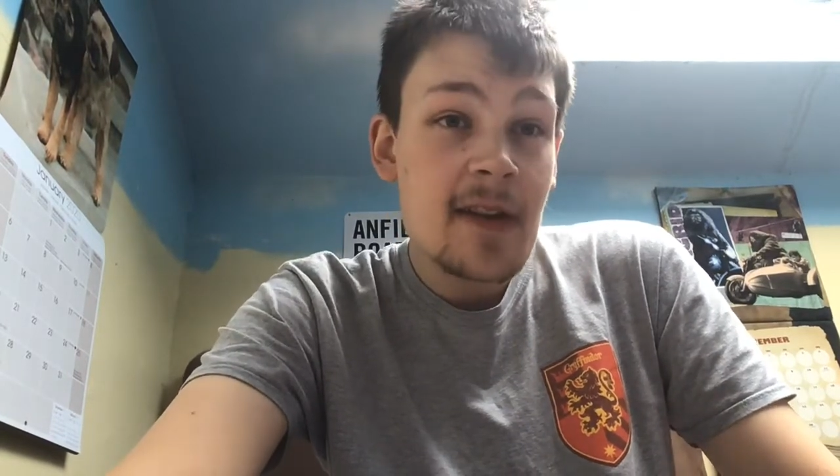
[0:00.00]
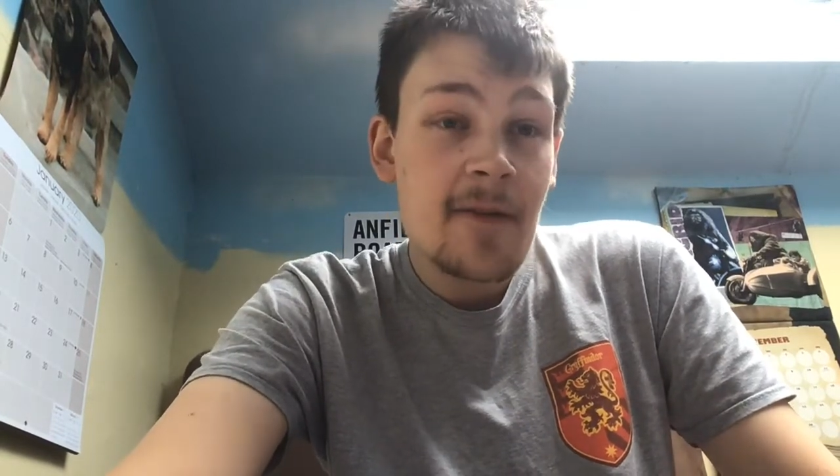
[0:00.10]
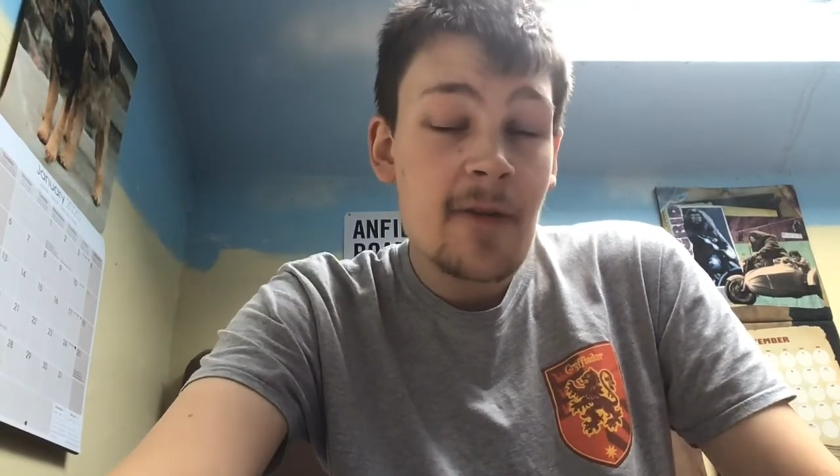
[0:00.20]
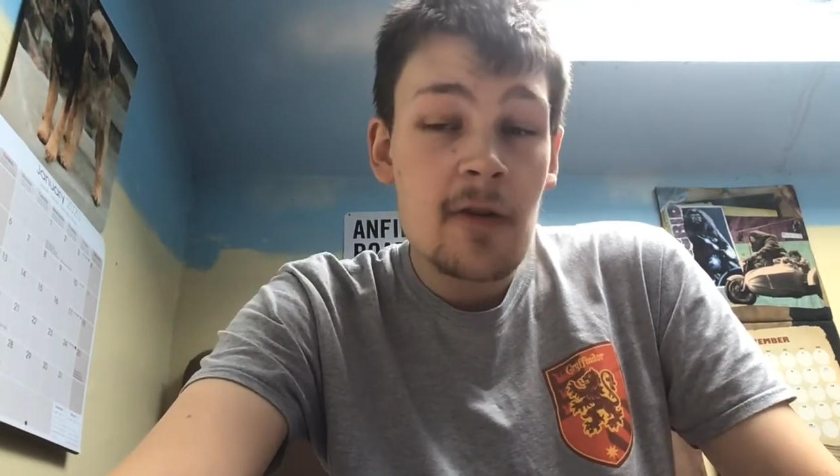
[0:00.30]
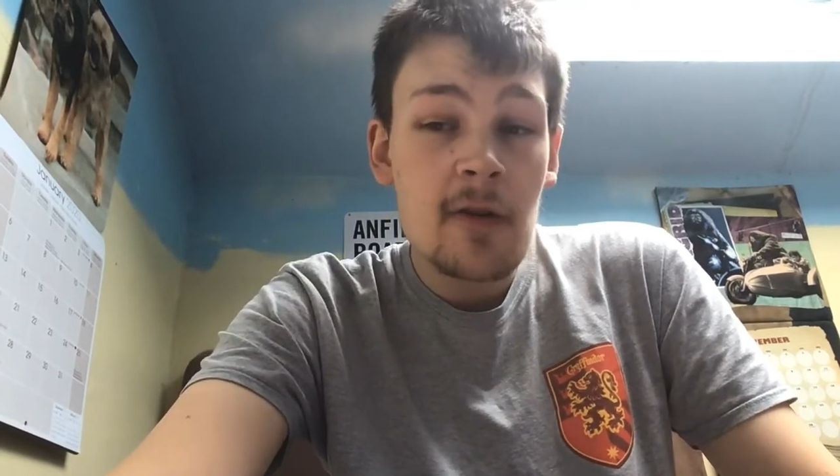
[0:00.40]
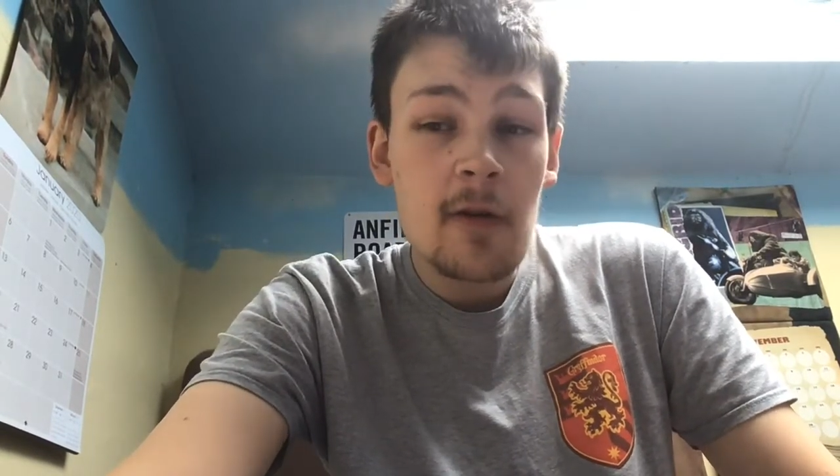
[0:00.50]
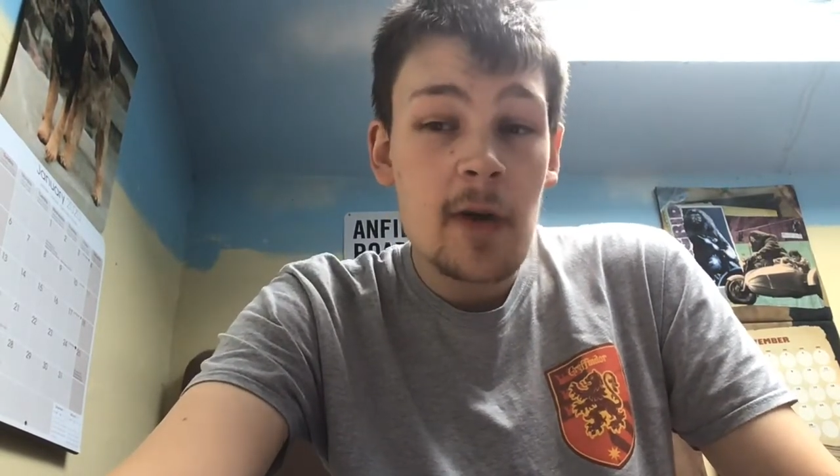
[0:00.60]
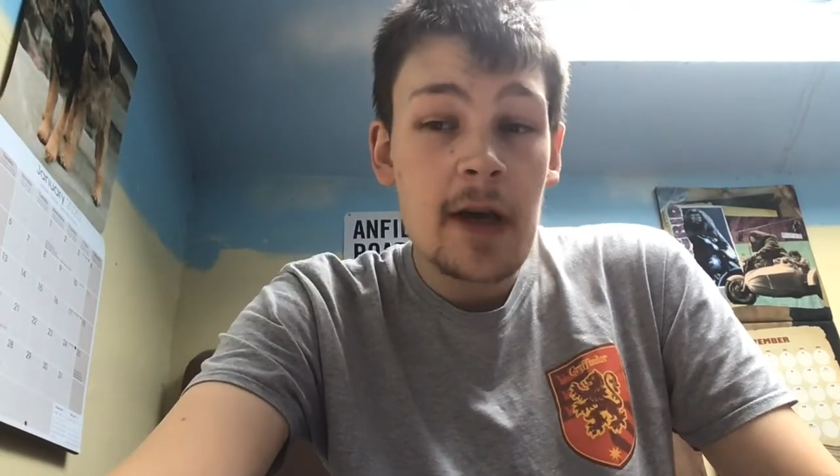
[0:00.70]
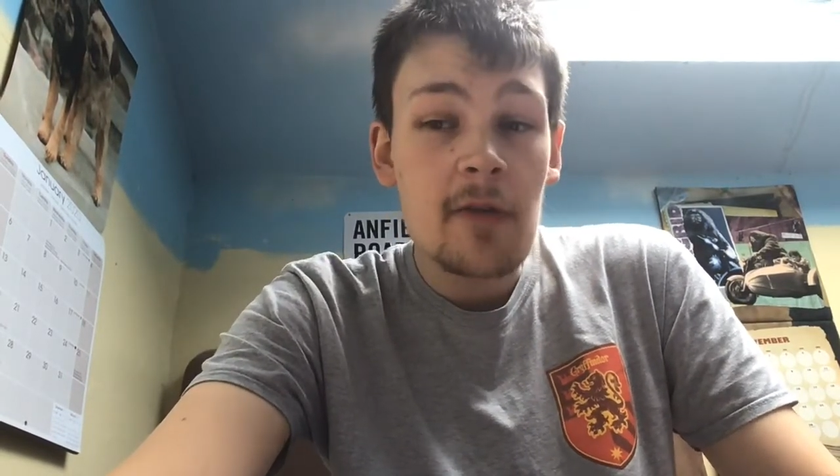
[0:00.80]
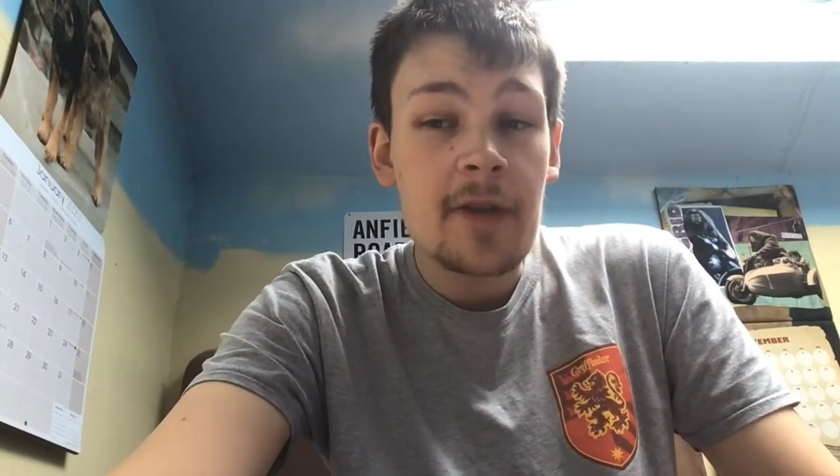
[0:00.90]
I've said it
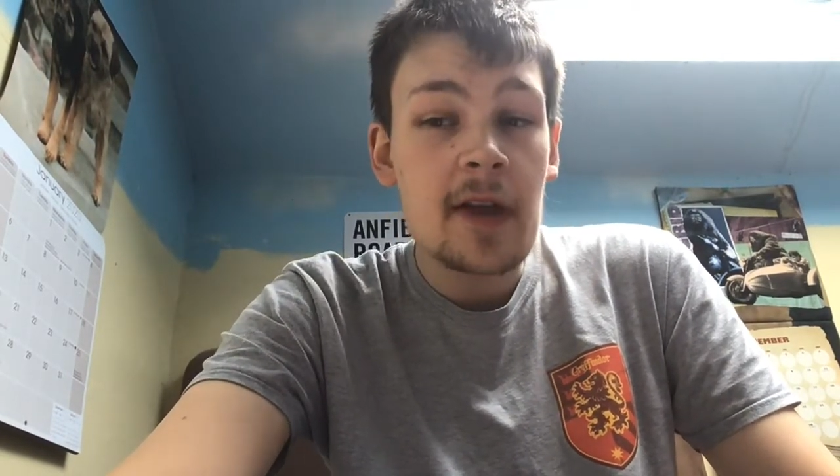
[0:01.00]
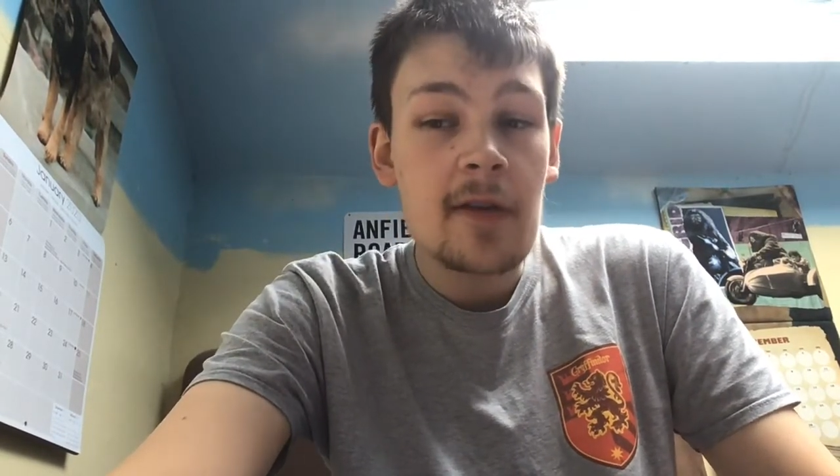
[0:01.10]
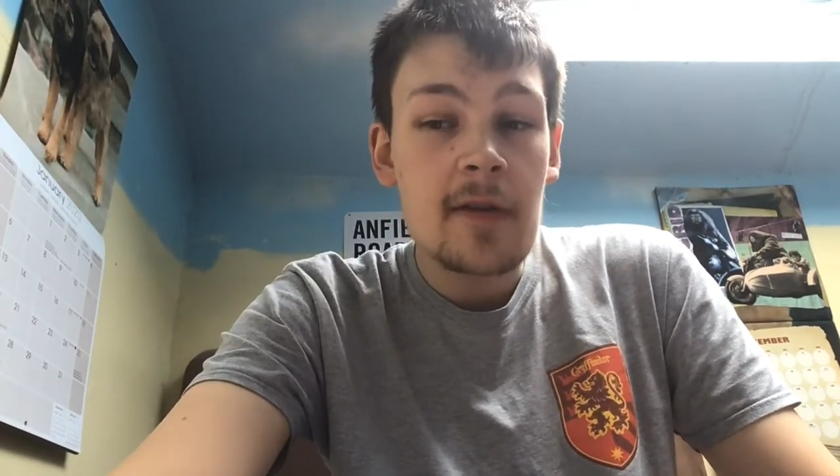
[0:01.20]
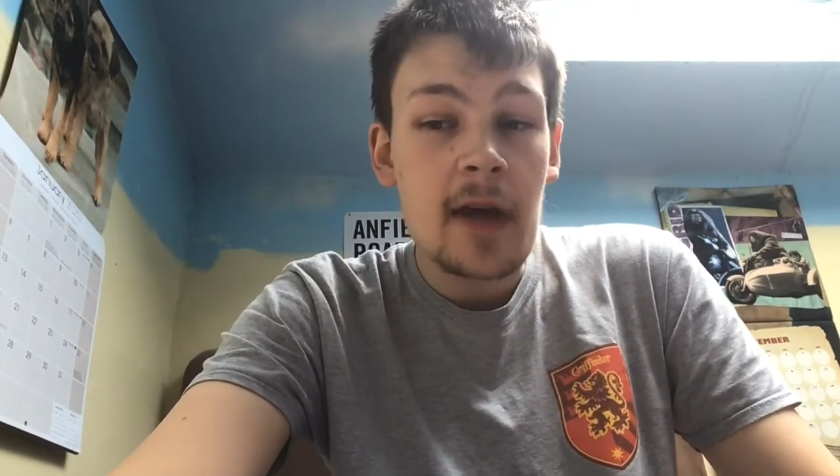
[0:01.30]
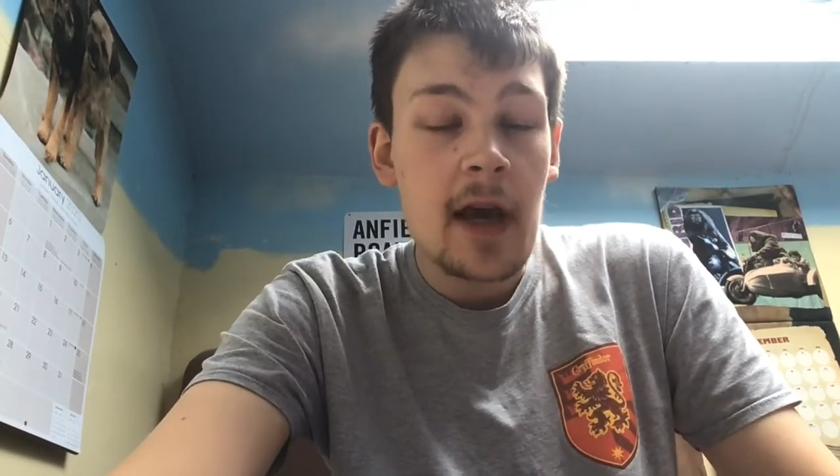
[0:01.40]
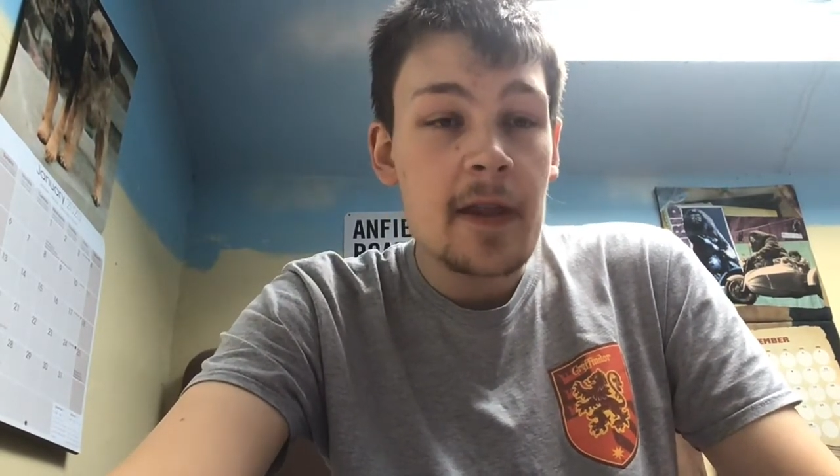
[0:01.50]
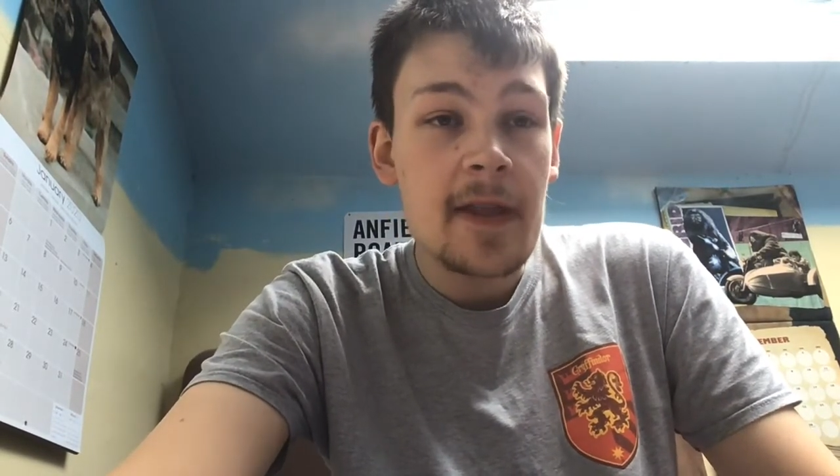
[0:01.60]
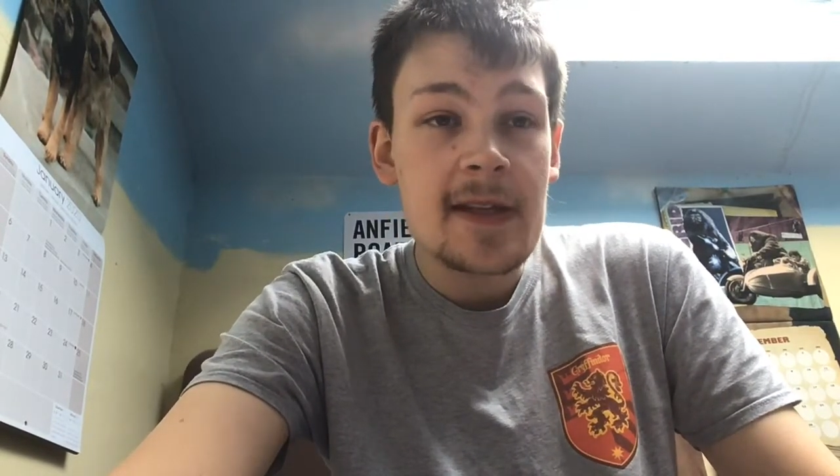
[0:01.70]
for a while that